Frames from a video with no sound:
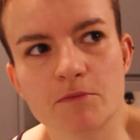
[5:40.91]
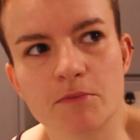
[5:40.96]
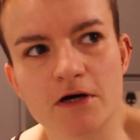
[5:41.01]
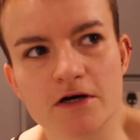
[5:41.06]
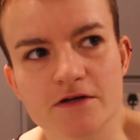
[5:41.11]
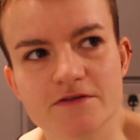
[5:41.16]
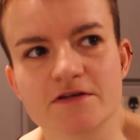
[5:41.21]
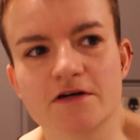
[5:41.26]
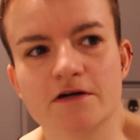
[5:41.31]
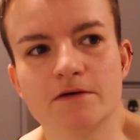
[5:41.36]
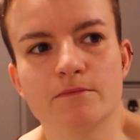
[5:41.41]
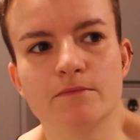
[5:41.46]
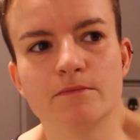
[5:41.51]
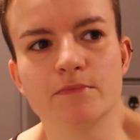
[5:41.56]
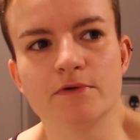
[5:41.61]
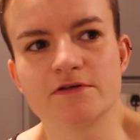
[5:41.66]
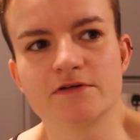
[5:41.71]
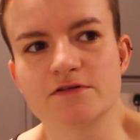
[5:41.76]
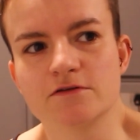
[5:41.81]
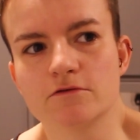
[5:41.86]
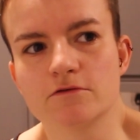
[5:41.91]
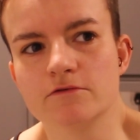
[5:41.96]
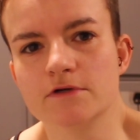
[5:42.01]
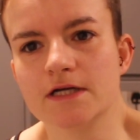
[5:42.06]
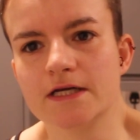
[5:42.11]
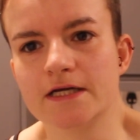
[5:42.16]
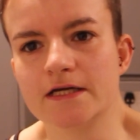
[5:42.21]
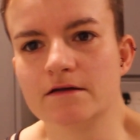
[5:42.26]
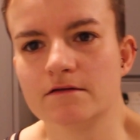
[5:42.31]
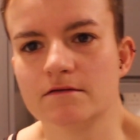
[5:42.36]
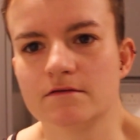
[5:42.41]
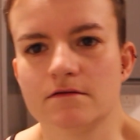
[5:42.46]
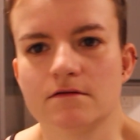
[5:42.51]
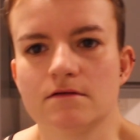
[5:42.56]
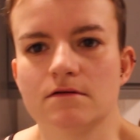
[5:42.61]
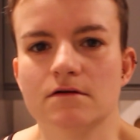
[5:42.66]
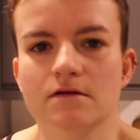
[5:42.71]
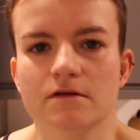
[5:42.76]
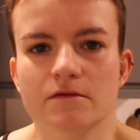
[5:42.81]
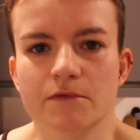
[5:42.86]
part-time, but it's not really
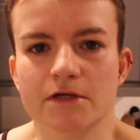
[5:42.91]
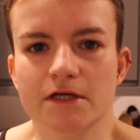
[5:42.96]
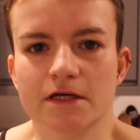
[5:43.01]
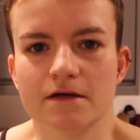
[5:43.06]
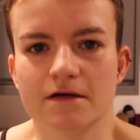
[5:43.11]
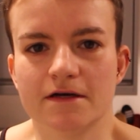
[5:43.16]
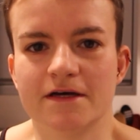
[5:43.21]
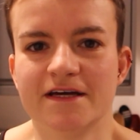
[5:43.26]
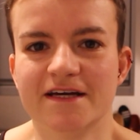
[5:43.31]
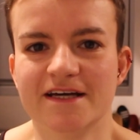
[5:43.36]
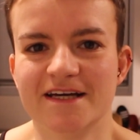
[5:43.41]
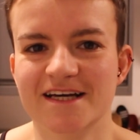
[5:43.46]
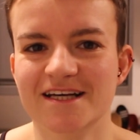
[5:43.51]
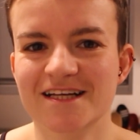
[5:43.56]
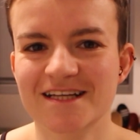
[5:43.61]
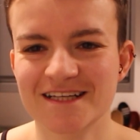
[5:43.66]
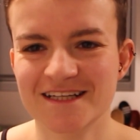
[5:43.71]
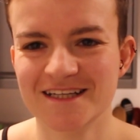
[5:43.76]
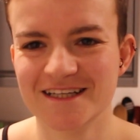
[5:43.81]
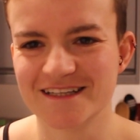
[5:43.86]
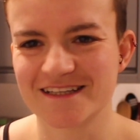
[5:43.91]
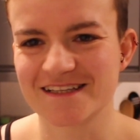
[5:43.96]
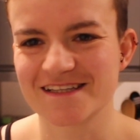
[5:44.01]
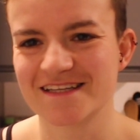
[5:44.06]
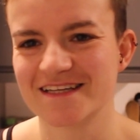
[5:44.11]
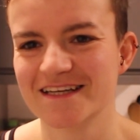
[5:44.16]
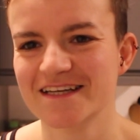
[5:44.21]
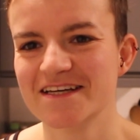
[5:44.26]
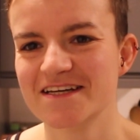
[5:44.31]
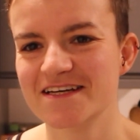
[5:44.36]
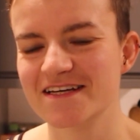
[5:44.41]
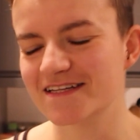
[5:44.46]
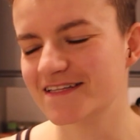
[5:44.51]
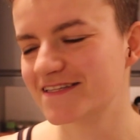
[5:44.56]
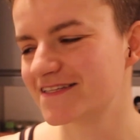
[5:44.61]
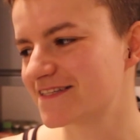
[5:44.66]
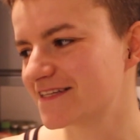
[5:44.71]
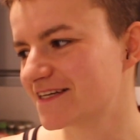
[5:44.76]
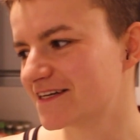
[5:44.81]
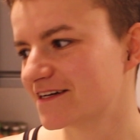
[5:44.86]
at the minute.
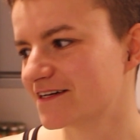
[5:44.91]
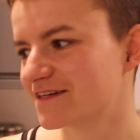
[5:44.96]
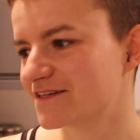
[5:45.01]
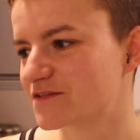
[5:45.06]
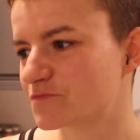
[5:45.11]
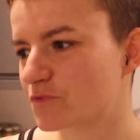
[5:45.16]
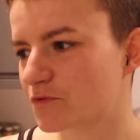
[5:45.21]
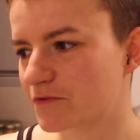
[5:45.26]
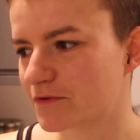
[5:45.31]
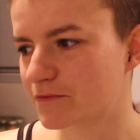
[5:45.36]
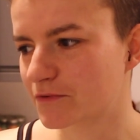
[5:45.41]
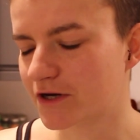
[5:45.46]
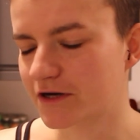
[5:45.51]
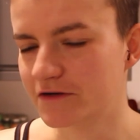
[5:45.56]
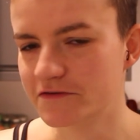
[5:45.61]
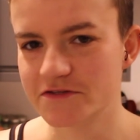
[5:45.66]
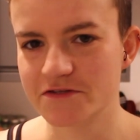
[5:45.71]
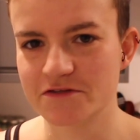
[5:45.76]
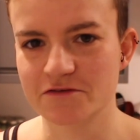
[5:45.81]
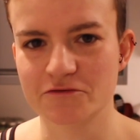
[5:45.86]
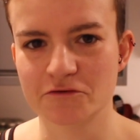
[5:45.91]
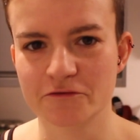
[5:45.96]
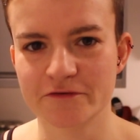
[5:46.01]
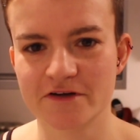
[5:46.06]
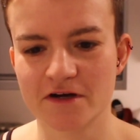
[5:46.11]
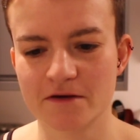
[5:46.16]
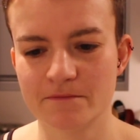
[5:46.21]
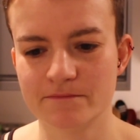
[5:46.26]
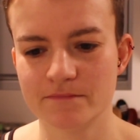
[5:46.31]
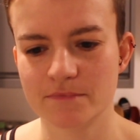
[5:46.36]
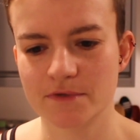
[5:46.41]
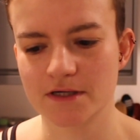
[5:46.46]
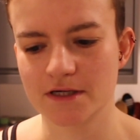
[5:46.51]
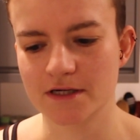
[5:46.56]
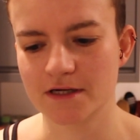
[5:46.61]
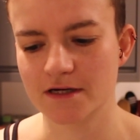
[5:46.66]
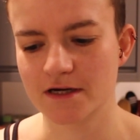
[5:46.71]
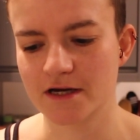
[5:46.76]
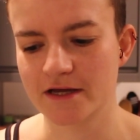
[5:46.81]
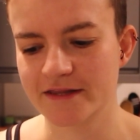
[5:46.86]
It's probably closer to full-time.
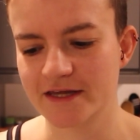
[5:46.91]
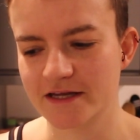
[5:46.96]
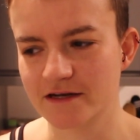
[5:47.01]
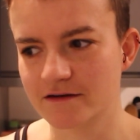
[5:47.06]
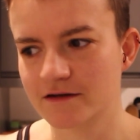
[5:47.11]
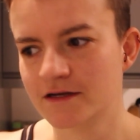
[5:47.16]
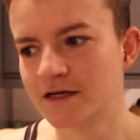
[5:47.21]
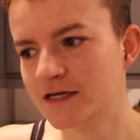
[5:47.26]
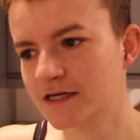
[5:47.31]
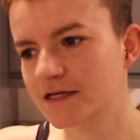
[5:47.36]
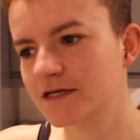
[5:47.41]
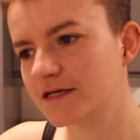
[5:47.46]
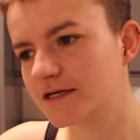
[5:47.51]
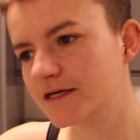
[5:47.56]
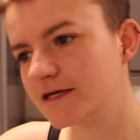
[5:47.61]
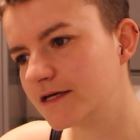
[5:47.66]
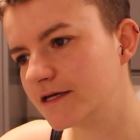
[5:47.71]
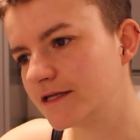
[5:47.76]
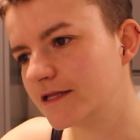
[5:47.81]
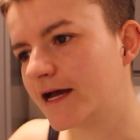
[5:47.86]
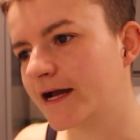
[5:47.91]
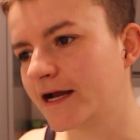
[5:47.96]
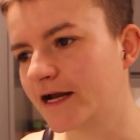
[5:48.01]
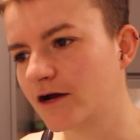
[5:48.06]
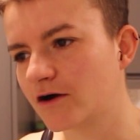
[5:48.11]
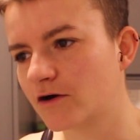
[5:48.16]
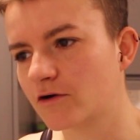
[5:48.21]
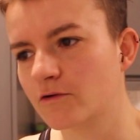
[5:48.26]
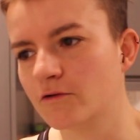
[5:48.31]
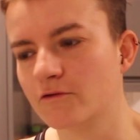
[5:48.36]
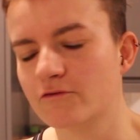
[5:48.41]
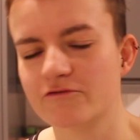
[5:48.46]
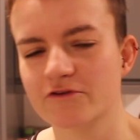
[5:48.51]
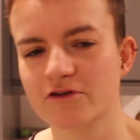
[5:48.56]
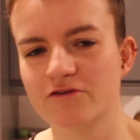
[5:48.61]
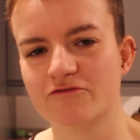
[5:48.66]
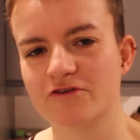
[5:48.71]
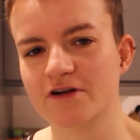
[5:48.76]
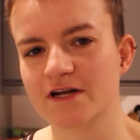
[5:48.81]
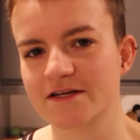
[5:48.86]
And then end goal for
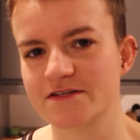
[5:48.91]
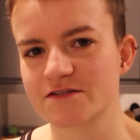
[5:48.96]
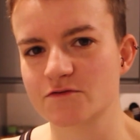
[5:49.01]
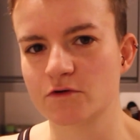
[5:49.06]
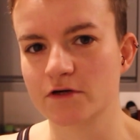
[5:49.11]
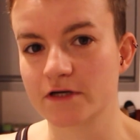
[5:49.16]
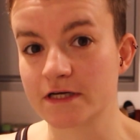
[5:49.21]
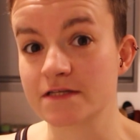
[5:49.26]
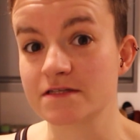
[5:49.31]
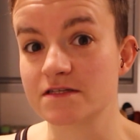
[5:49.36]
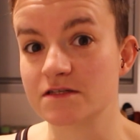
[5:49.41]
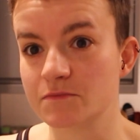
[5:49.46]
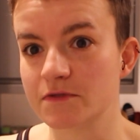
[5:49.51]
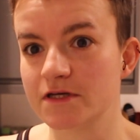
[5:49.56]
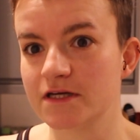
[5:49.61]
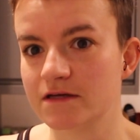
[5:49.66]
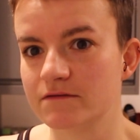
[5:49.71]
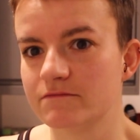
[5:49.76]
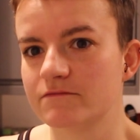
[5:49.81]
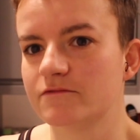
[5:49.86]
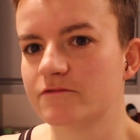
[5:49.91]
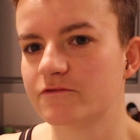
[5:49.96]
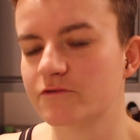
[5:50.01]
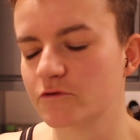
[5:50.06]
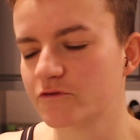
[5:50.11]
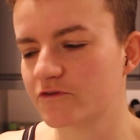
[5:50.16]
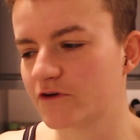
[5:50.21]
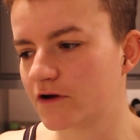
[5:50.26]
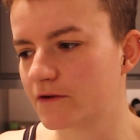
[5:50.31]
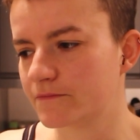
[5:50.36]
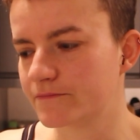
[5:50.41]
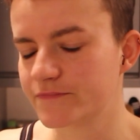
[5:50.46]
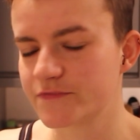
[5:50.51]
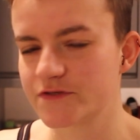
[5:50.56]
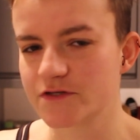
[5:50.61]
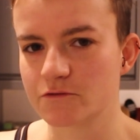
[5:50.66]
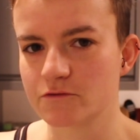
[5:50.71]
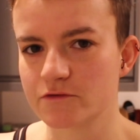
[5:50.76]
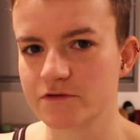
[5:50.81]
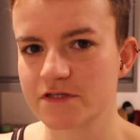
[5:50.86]
the freelance work is to be full-time,
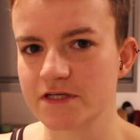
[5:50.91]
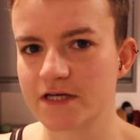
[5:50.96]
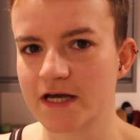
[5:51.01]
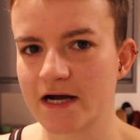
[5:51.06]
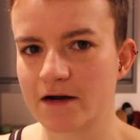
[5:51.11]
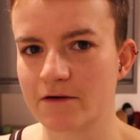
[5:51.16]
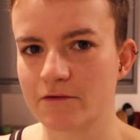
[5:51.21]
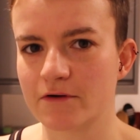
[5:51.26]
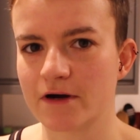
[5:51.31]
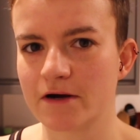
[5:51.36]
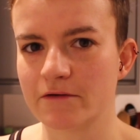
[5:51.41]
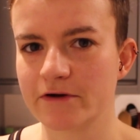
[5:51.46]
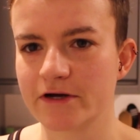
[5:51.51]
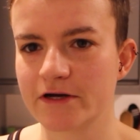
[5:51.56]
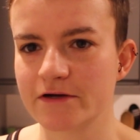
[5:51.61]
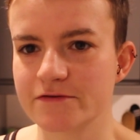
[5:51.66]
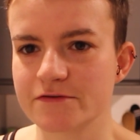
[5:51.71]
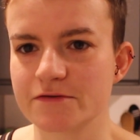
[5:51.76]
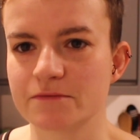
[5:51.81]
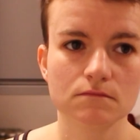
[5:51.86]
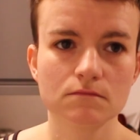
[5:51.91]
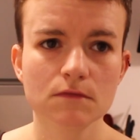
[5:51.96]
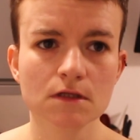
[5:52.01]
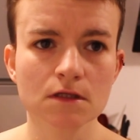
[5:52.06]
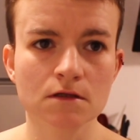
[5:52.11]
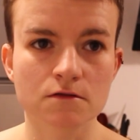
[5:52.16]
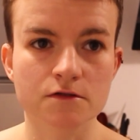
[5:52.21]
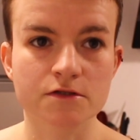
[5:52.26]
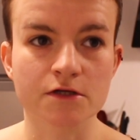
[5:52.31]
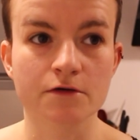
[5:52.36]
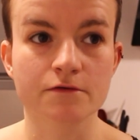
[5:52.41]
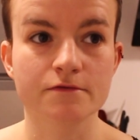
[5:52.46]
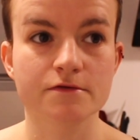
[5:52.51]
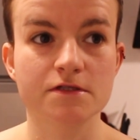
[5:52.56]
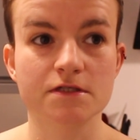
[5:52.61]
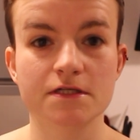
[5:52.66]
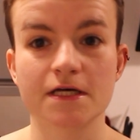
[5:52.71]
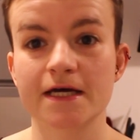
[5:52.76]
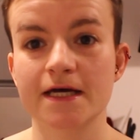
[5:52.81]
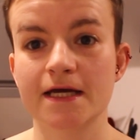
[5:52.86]
so we'll see how it goes. So
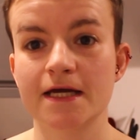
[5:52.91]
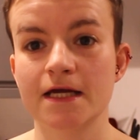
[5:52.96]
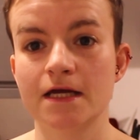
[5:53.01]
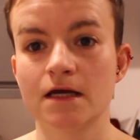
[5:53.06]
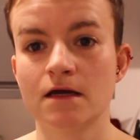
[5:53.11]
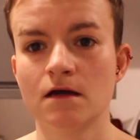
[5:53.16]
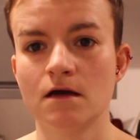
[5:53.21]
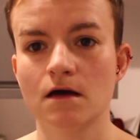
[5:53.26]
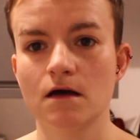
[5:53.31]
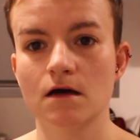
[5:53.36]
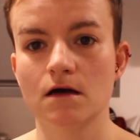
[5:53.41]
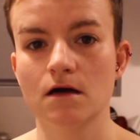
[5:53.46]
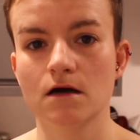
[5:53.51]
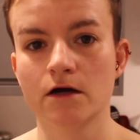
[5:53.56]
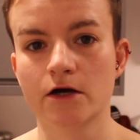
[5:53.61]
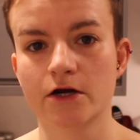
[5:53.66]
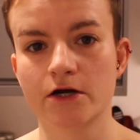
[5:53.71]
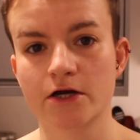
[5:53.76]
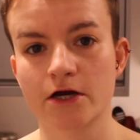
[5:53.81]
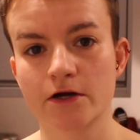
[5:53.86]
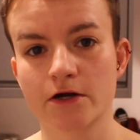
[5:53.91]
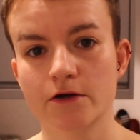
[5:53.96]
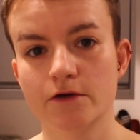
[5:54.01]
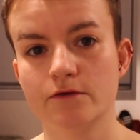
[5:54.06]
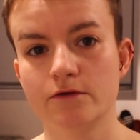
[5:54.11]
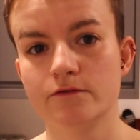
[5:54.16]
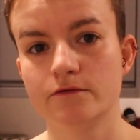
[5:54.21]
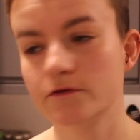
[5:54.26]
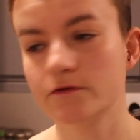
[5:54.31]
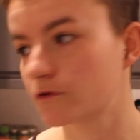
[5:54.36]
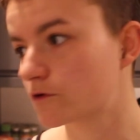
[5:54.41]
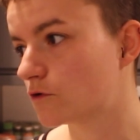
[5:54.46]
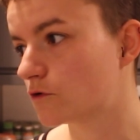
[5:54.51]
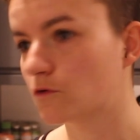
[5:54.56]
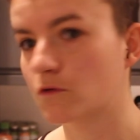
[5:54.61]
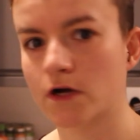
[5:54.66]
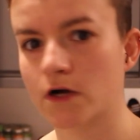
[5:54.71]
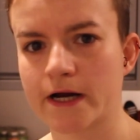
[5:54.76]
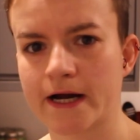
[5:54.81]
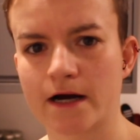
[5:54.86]
today I'm going to go do a
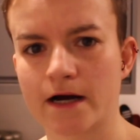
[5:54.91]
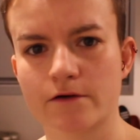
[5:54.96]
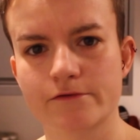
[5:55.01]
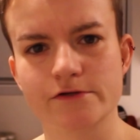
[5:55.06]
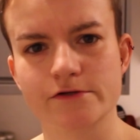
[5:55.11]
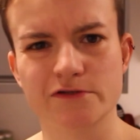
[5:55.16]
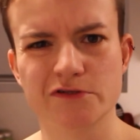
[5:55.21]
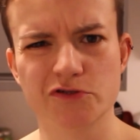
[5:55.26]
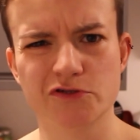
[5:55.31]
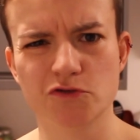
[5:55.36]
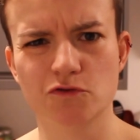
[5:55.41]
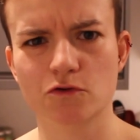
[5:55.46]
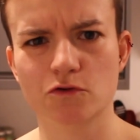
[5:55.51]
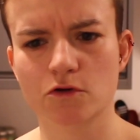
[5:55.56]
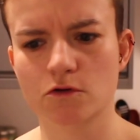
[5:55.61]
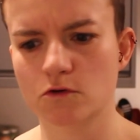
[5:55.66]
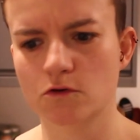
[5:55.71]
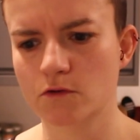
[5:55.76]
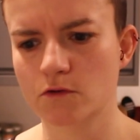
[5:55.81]
core workout, just a short core